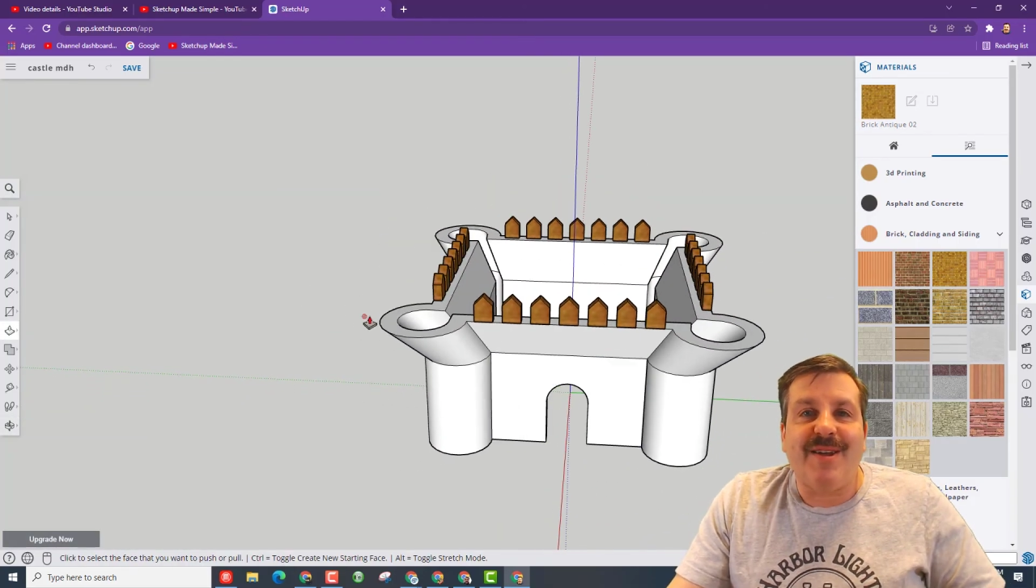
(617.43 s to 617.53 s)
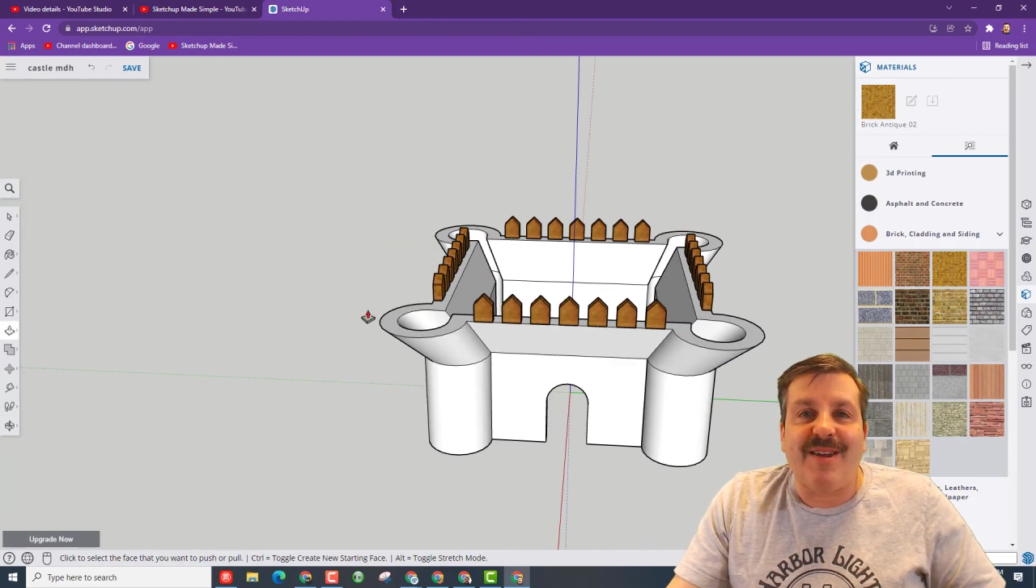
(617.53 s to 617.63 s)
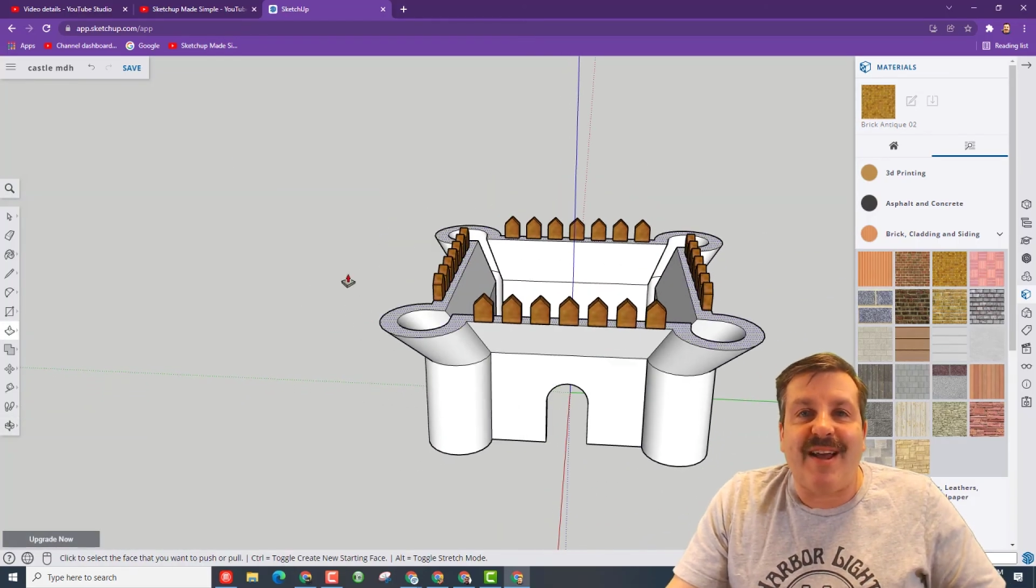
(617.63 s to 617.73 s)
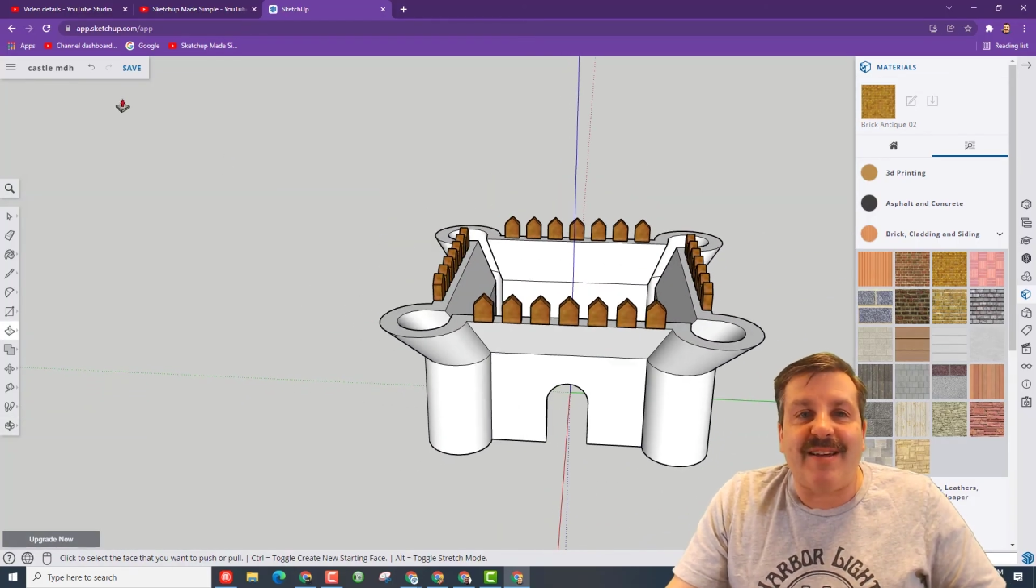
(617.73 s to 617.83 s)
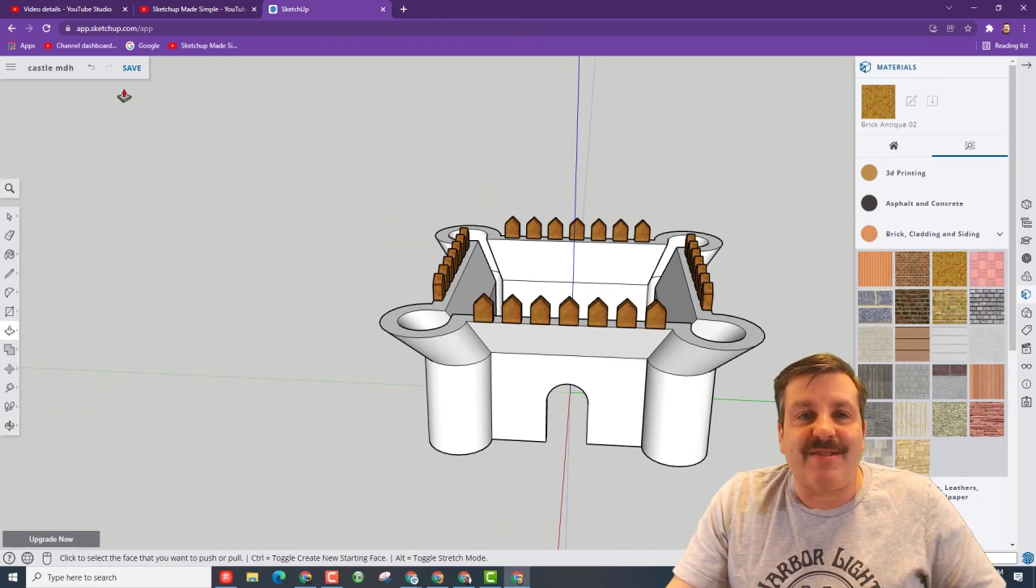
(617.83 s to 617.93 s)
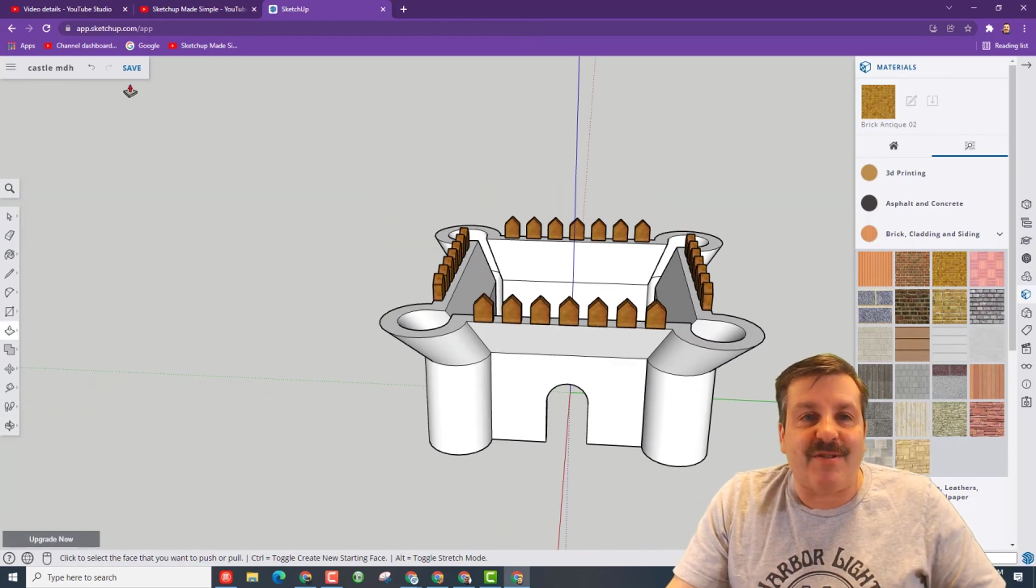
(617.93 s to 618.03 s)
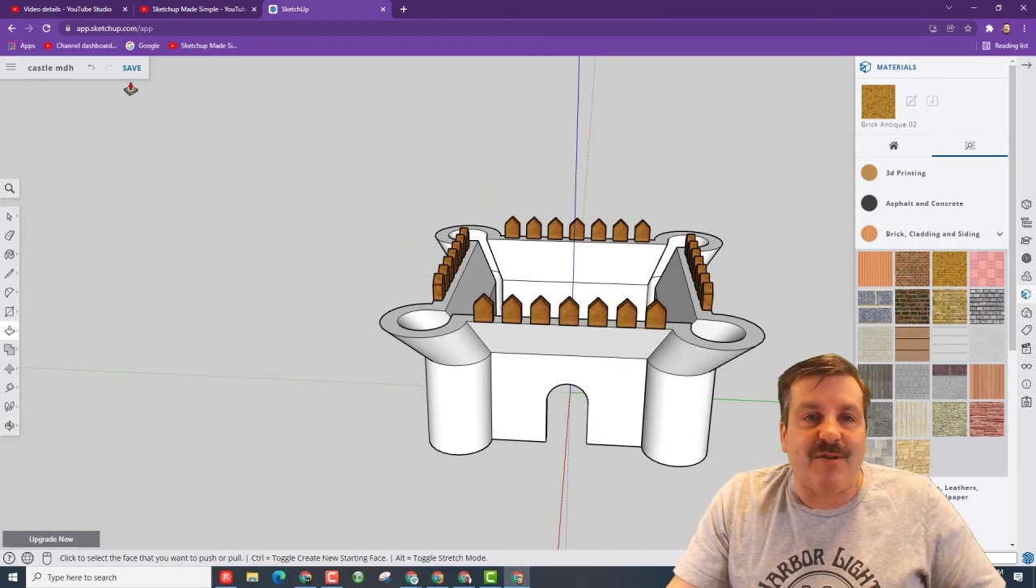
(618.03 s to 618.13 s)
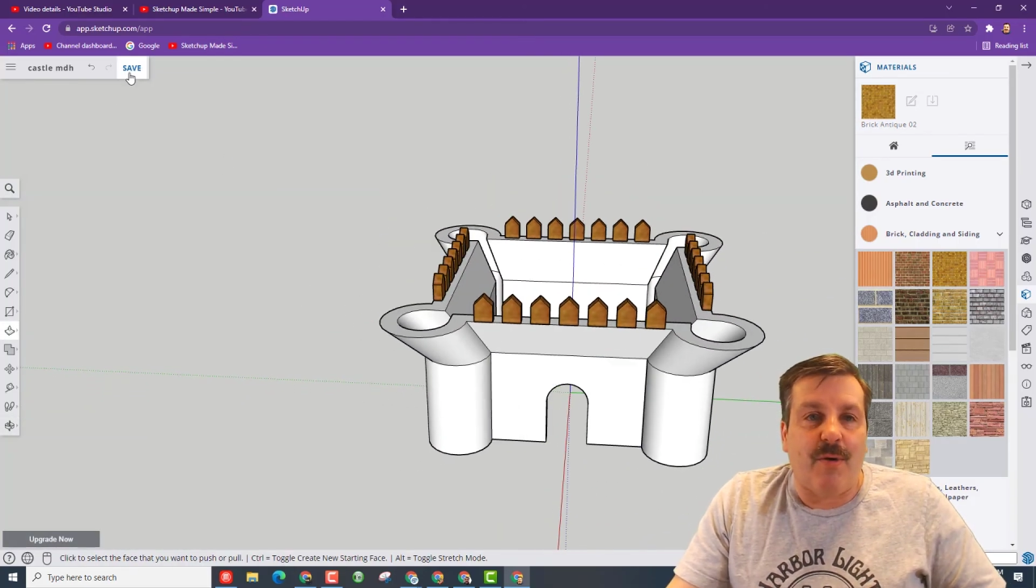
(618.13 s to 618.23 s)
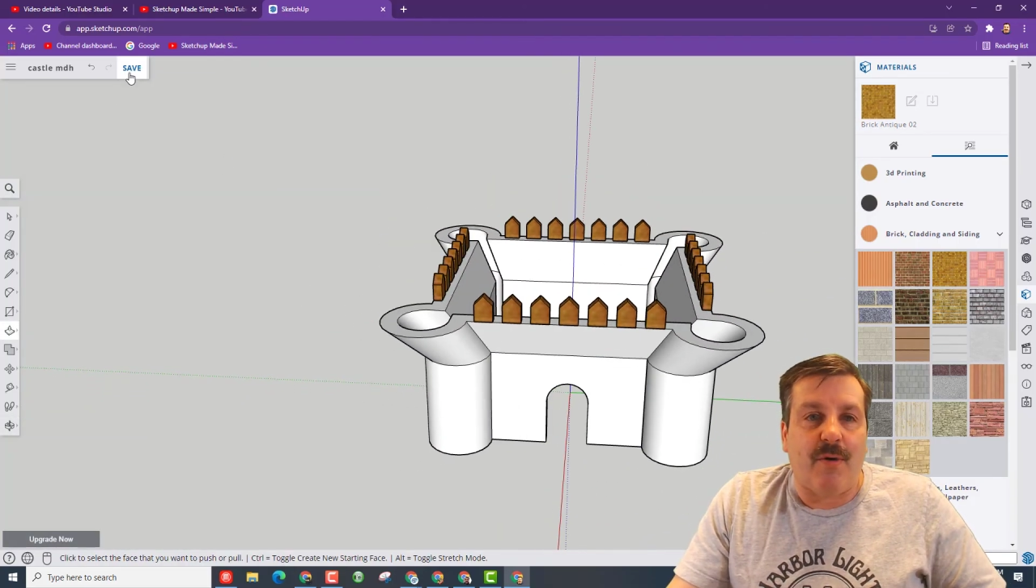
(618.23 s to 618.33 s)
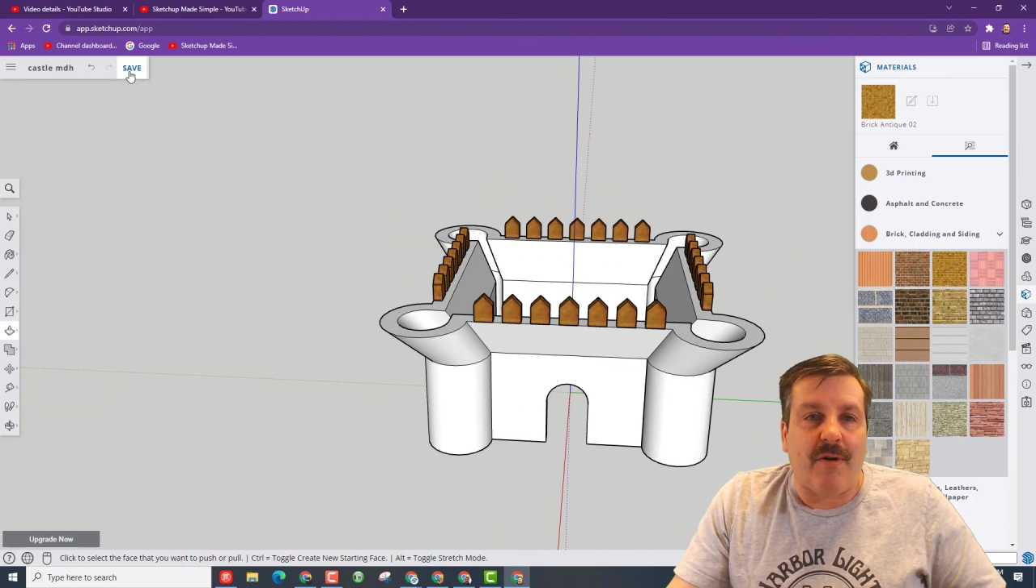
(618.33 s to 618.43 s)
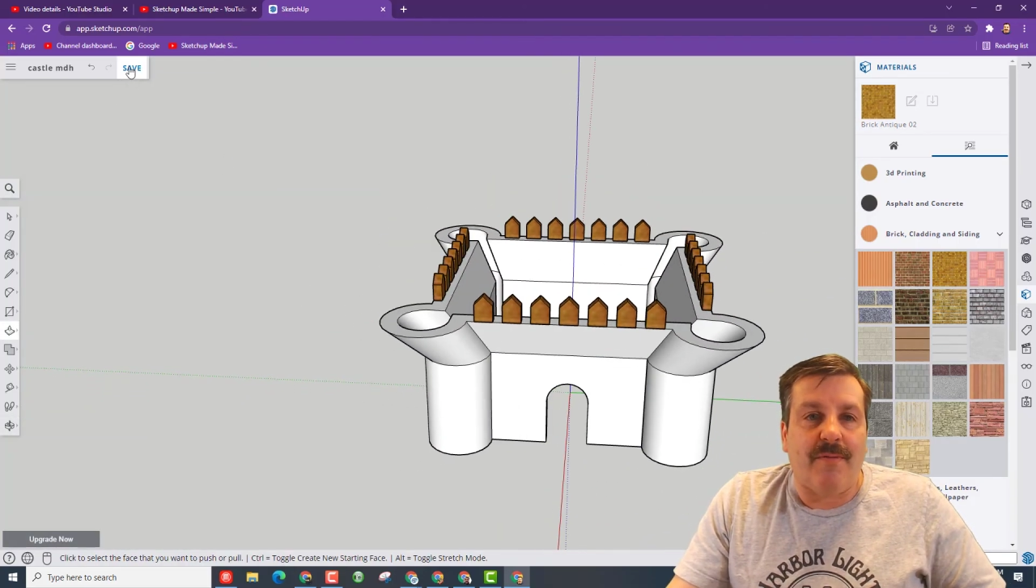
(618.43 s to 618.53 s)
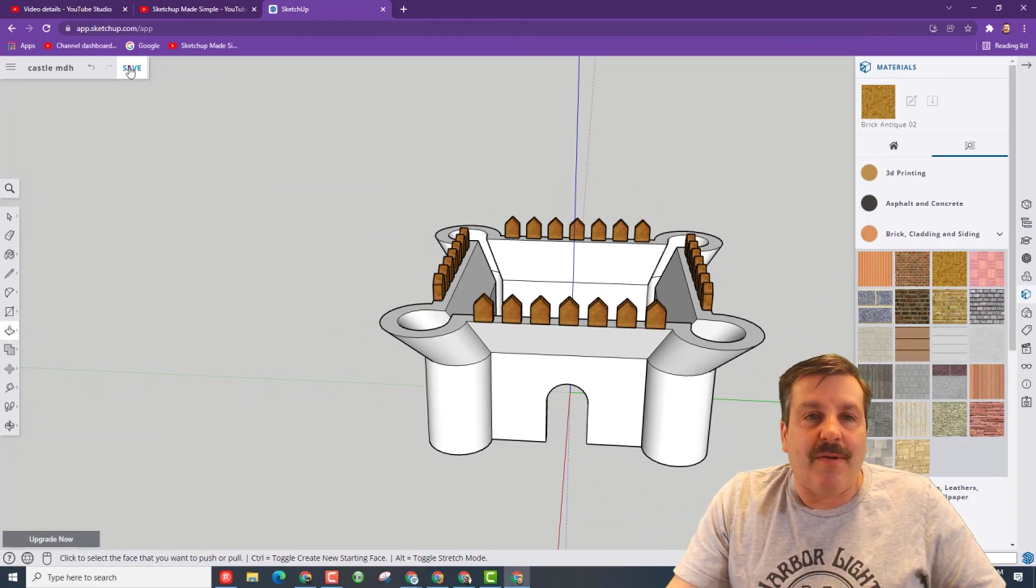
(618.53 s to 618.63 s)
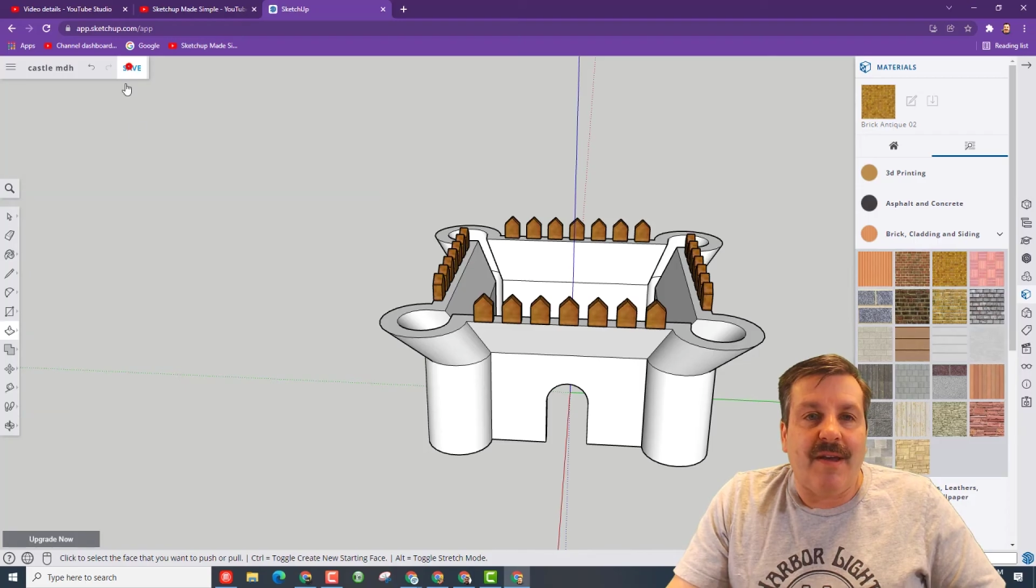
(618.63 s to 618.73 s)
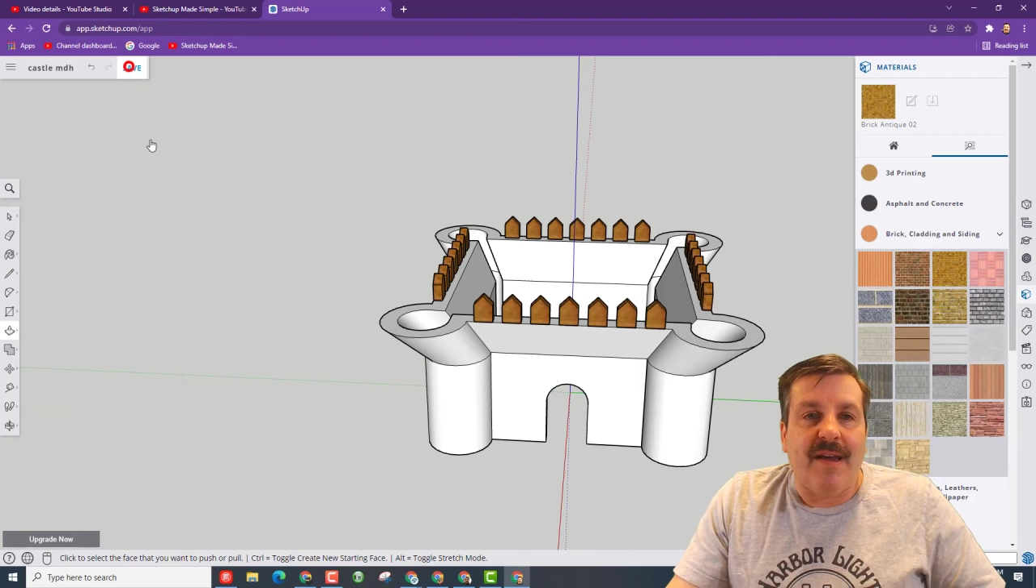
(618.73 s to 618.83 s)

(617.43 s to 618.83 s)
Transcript: castle door.